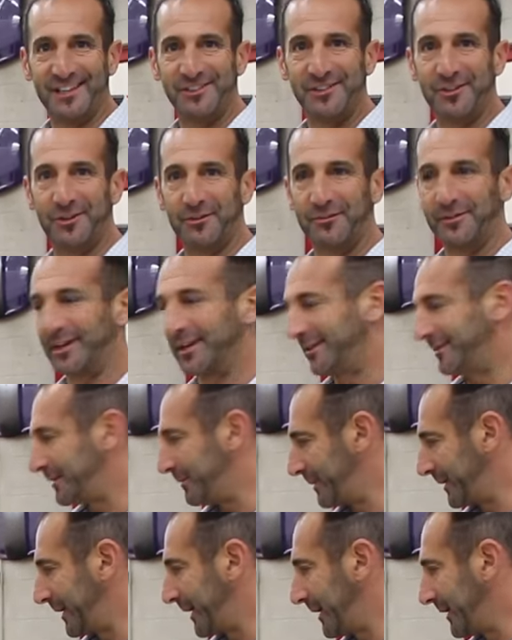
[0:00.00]
and you don't really
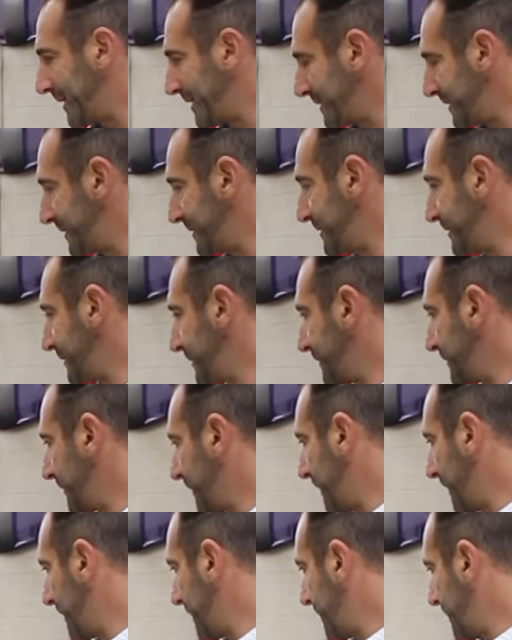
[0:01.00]
typically listen
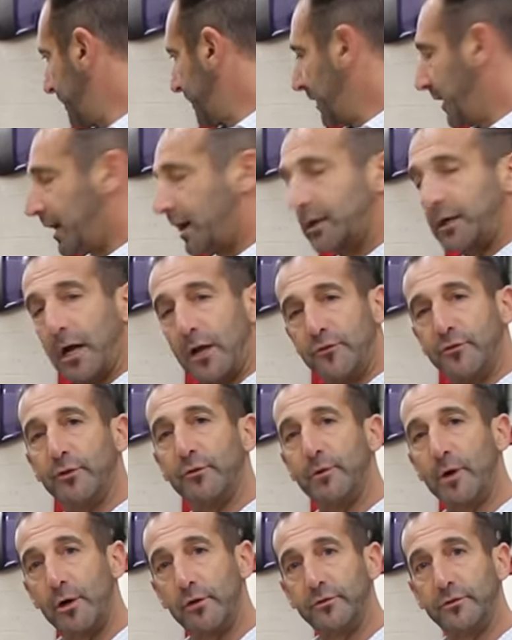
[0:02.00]
to Guns
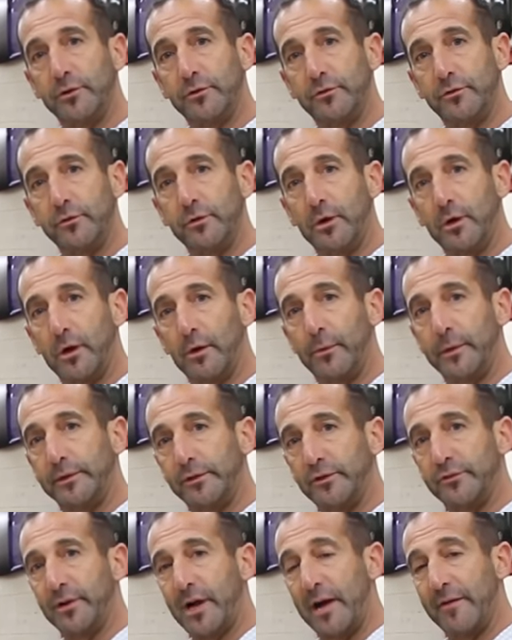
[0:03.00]
N' Roses when
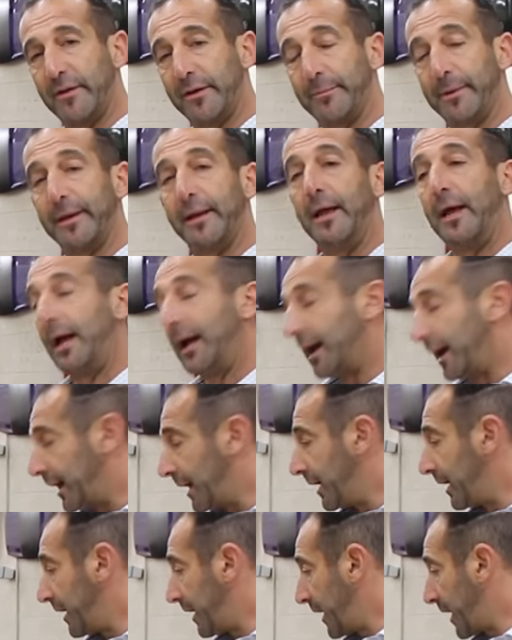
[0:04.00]
you're driving, but
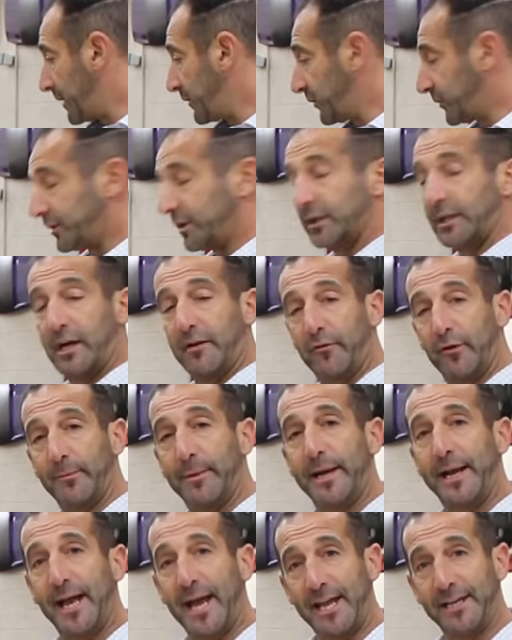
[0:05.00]
I used to love her,
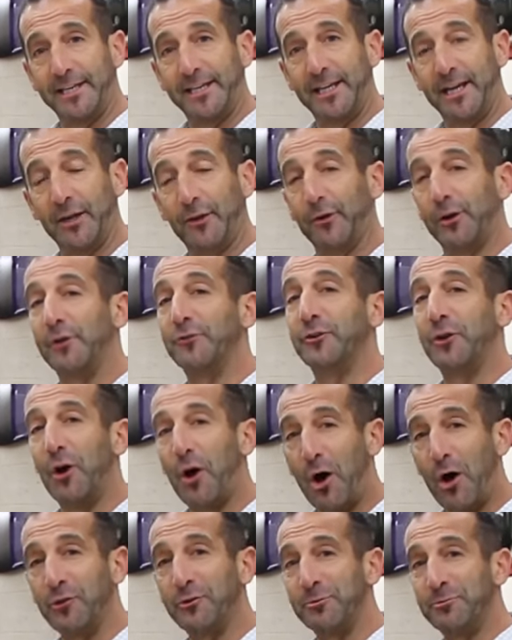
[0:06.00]
but I had to kill her is an
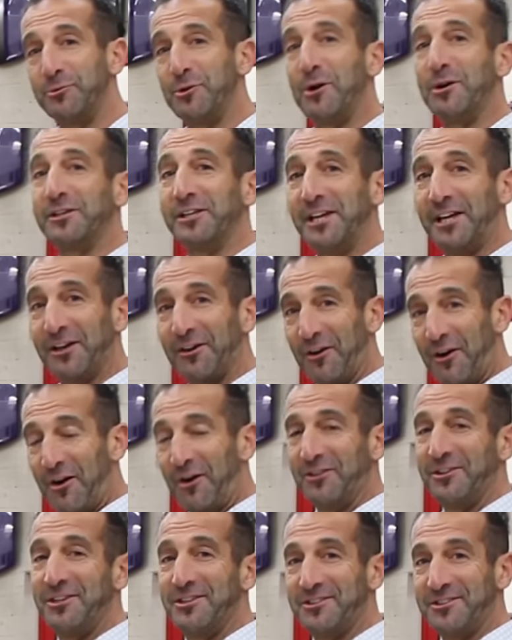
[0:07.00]
awesome song to hear
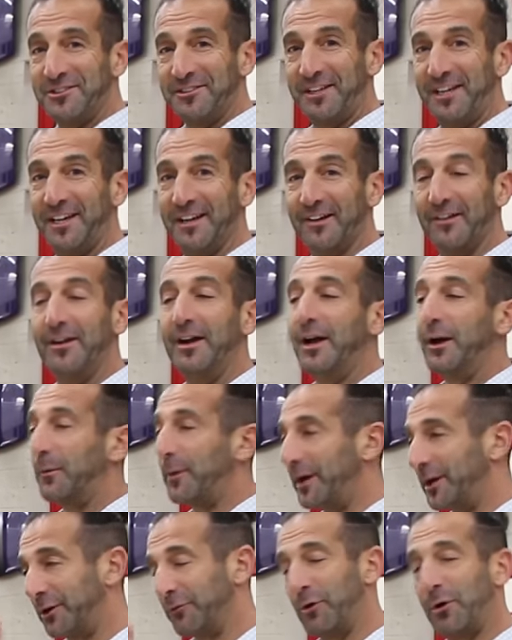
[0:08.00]
on this here
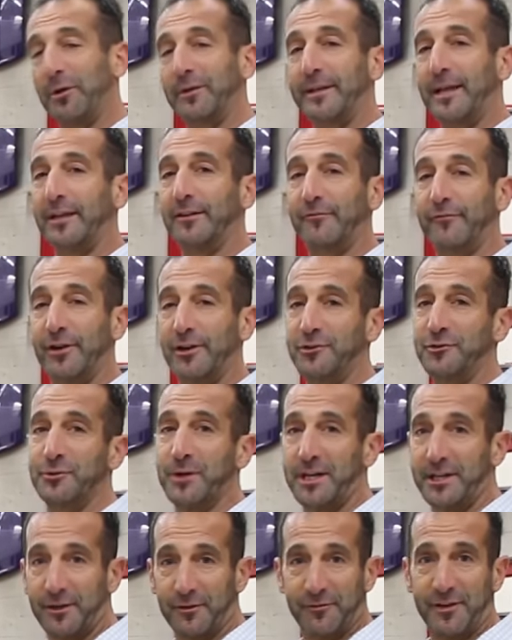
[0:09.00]
while you're rolling down the front
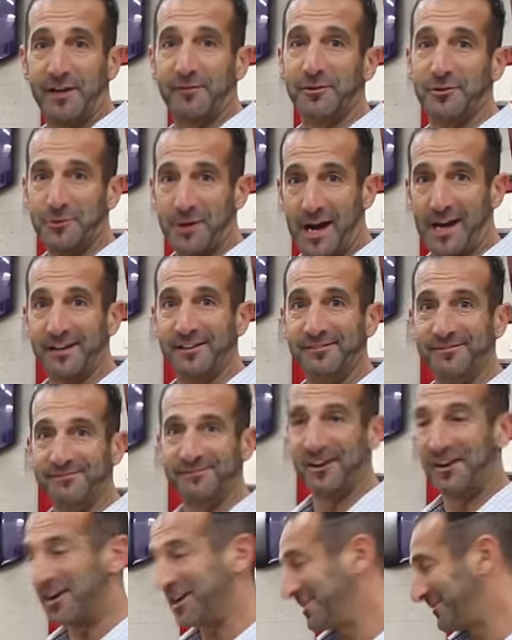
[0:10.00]
straight of your favorite track.
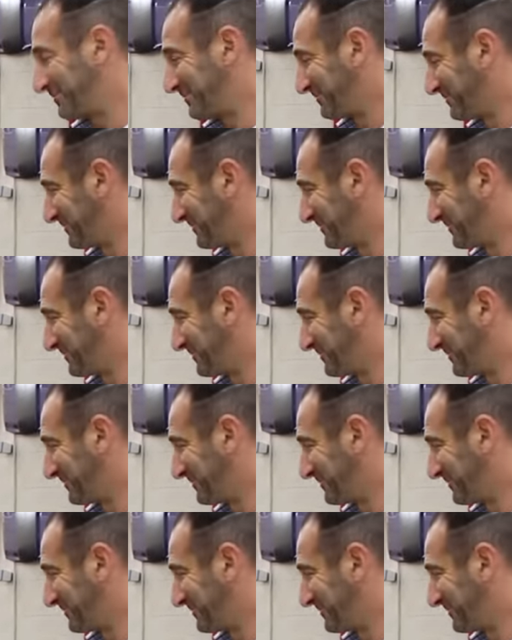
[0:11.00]
All right.